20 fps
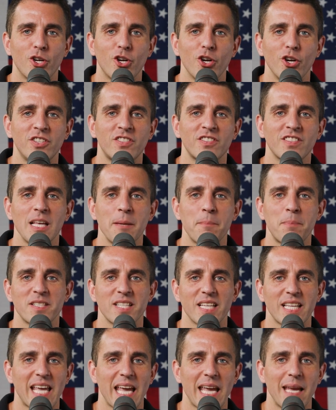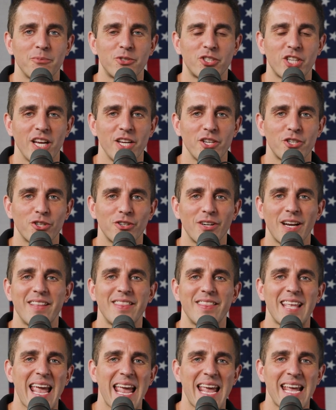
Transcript: Good sleep is a game changer, and the